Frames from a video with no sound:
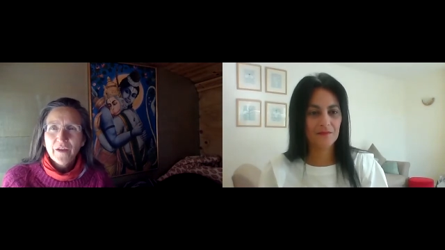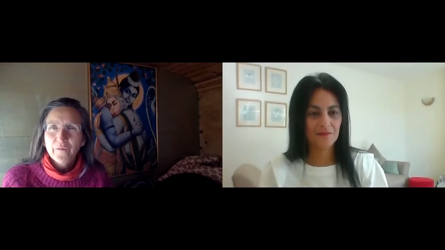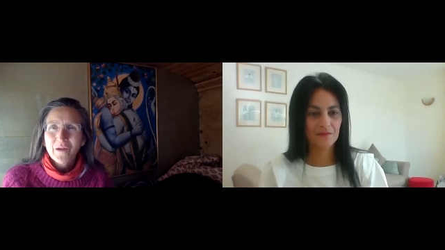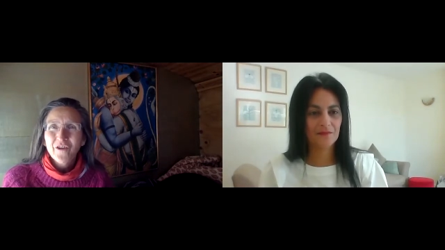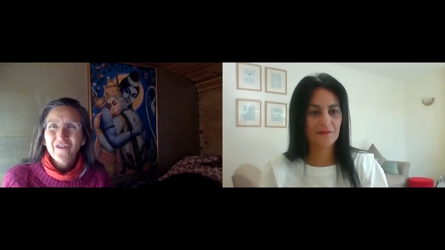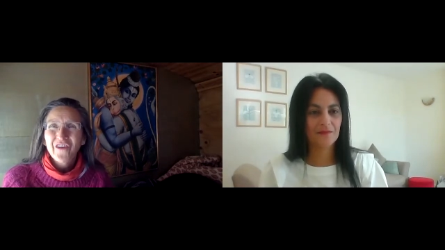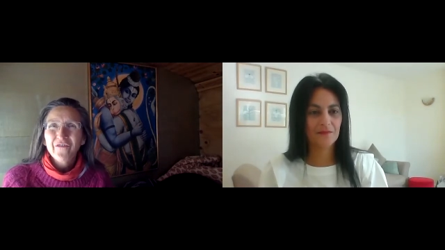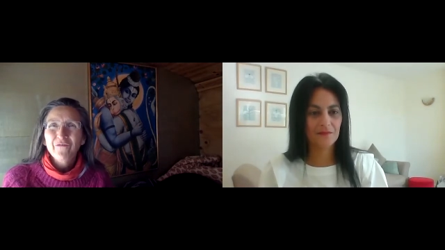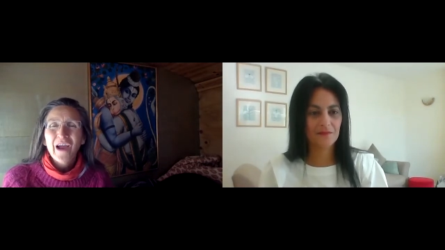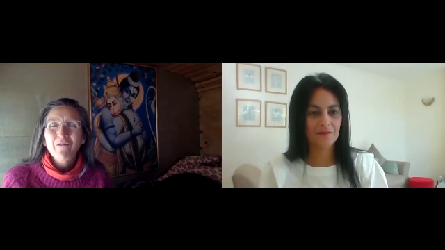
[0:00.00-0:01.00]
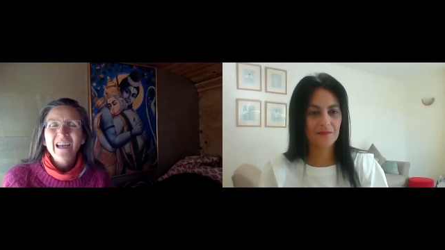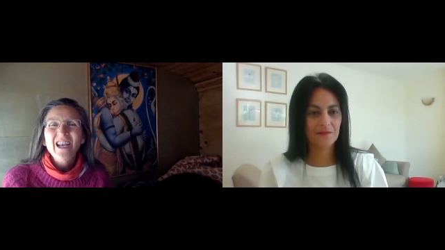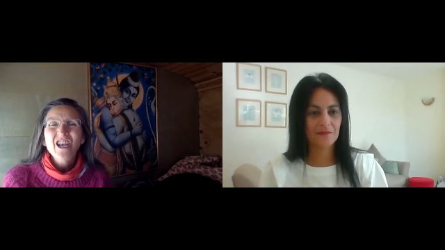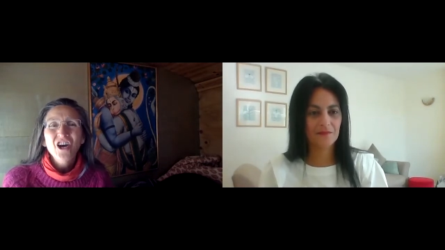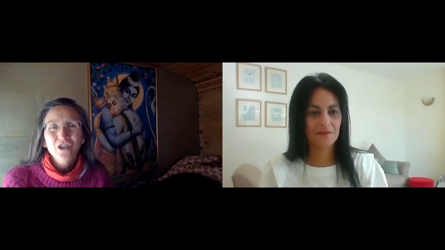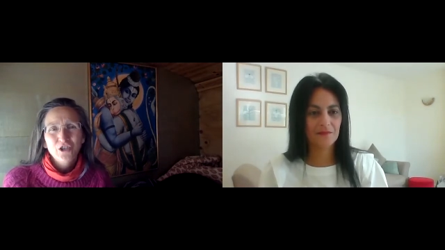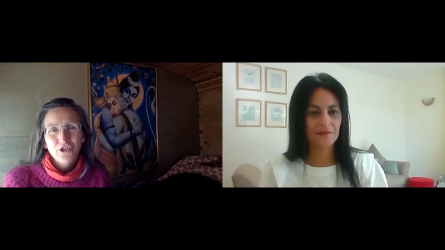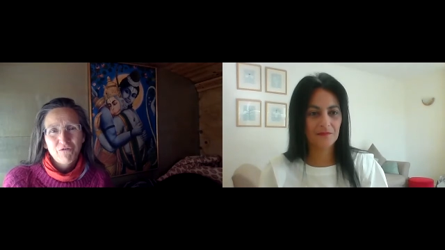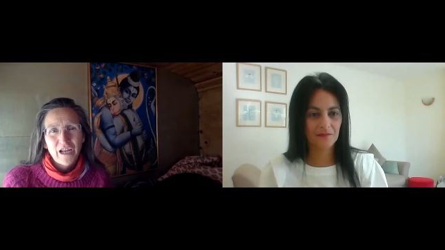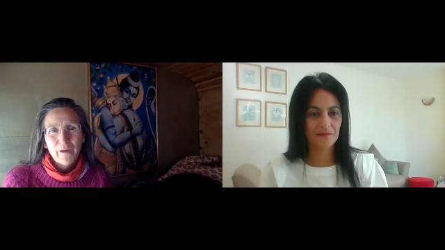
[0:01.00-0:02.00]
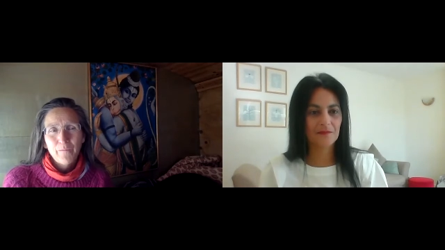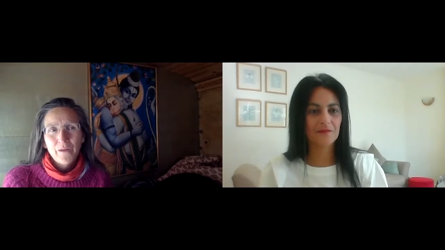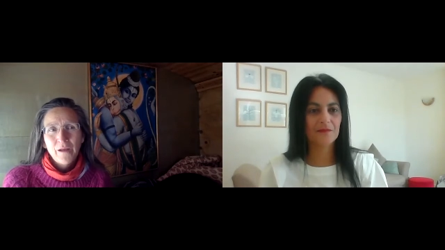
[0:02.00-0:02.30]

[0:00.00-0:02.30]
Speaker 1: is because it's very nurturing,